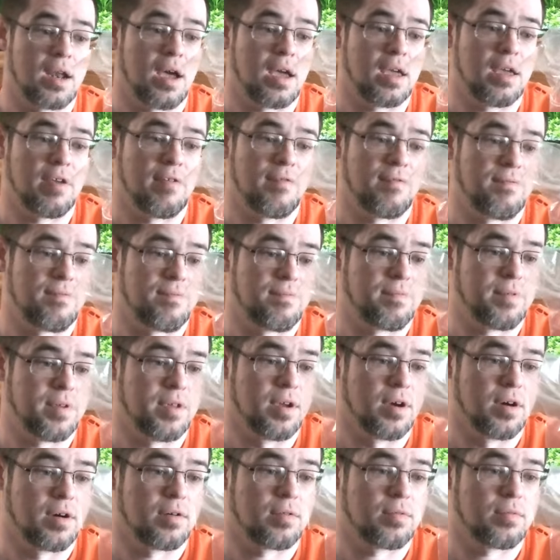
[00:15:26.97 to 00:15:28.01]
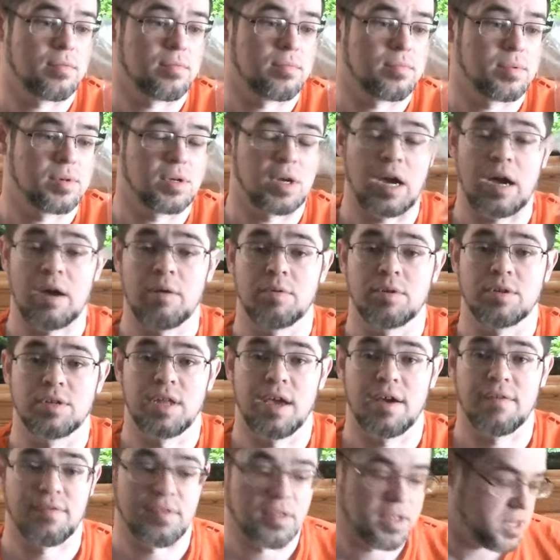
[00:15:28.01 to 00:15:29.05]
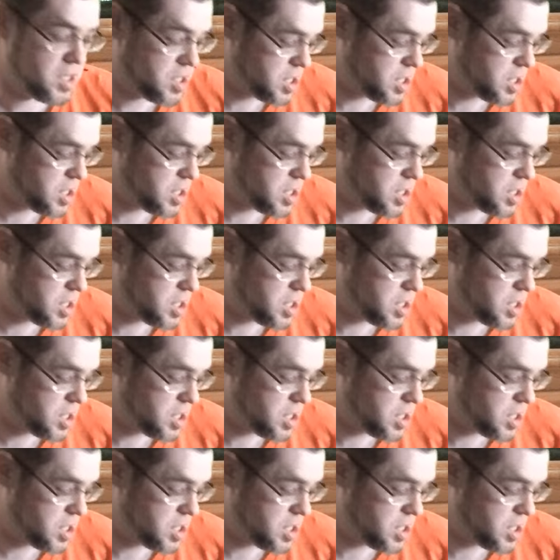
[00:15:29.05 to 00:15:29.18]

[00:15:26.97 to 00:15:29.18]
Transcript: If you know, I would definitely